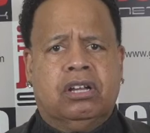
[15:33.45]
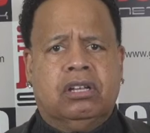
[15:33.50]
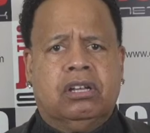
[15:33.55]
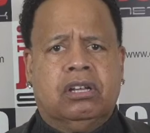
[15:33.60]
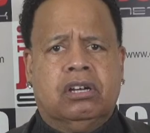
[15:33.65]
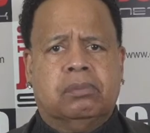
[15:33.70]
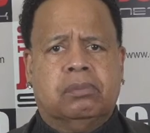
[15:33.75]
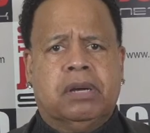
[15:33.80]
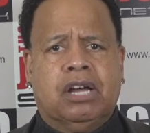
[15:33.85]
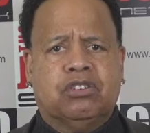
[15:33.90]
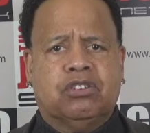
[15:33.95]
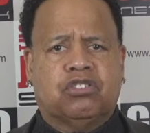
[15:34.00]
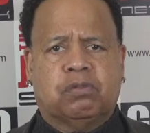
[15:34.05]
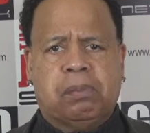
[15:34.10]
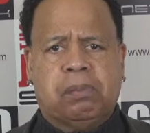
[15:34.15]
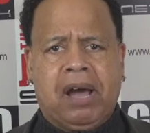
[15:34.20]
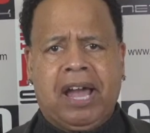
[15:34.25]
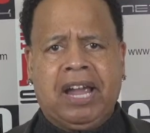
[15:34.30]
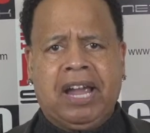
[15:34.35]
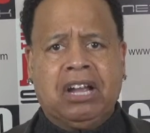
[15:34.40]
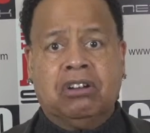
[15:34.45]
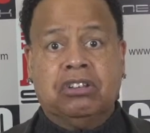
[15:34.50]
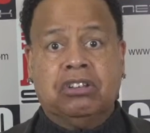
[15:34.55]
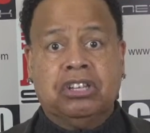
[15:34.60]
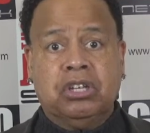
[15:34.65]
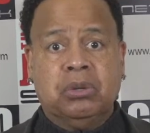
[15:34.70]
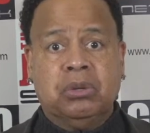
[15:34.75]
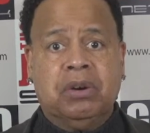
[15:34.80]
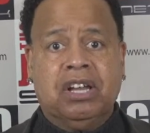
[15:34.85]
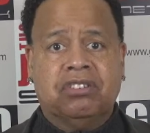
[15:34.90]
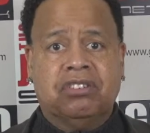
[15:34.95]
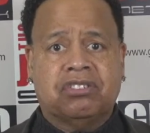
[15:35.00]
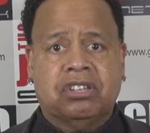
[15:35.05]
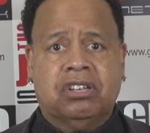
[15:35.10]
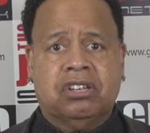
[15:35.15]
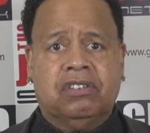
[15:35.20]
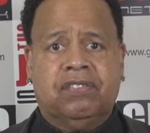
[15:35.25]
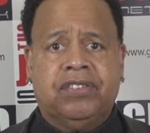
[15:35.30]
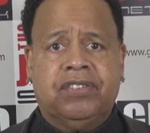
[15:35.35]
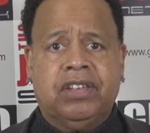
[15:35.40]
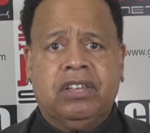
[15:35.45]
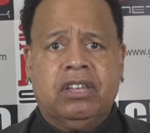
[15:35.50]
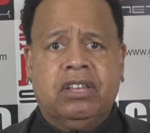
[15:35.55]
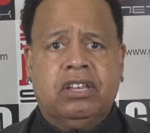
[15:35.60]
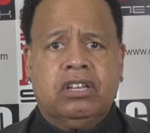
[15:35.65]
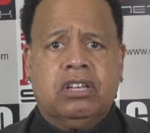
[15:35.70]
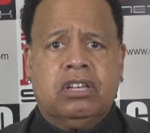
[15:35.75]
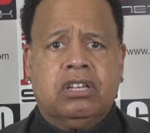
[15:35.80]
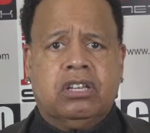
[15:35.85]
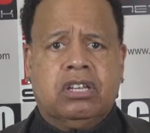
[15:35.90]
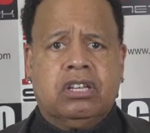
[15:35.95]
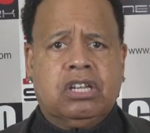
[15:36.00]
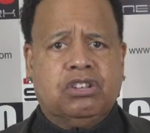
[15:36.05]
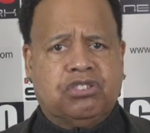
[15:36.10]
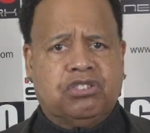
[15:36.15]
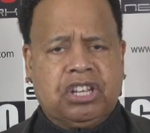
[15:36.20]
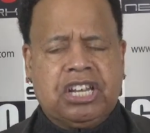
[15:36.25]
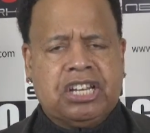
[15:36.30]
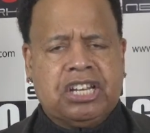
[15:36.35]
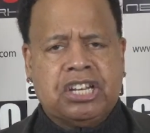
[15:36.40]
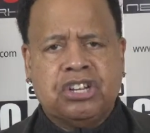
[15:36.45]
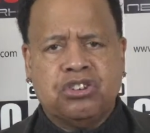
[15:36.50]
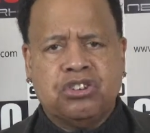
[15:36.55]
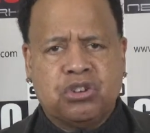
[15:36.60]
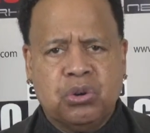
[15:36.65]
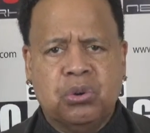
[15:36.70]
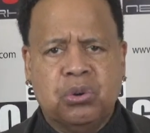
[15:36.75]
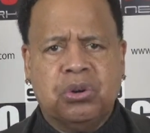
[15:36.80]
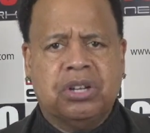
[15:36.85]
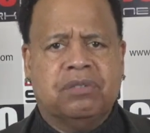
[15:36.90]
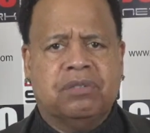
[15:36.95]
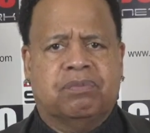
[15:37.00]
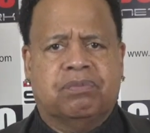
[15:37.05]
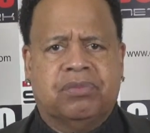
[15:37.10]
about spying on the U.S., and he said he didn't do it.